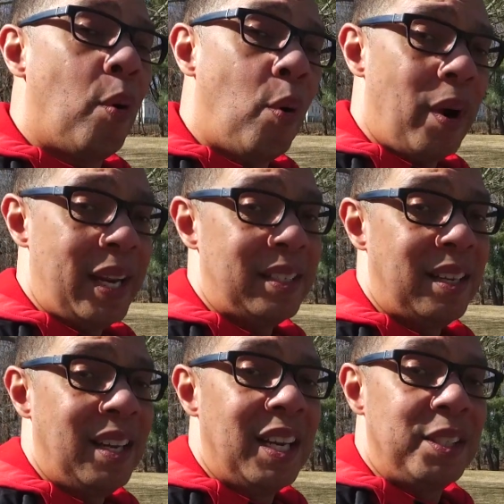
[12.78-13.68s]
point
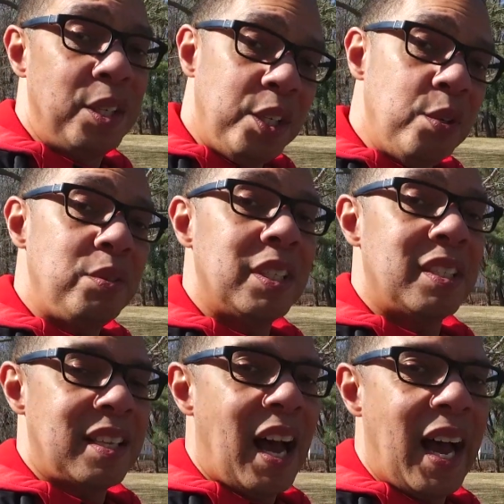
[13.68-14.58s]
do you
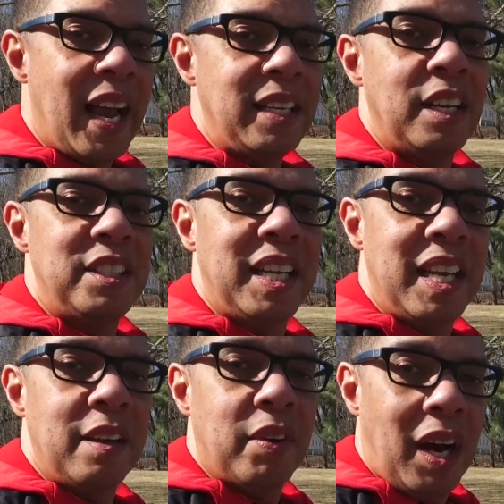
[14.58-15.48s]
decide to
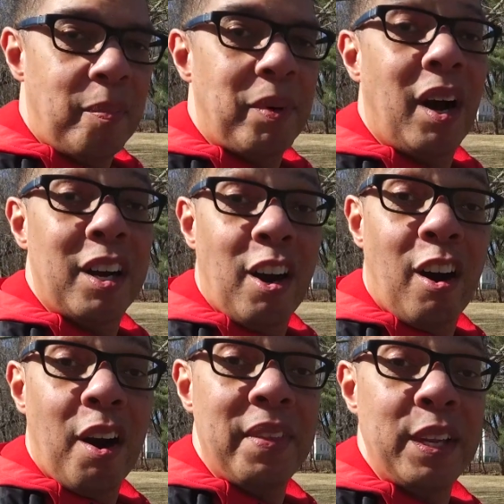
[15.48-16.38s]
give up a
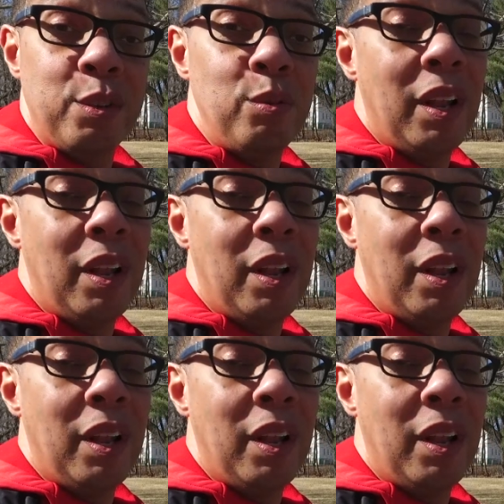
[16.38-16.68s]
car that you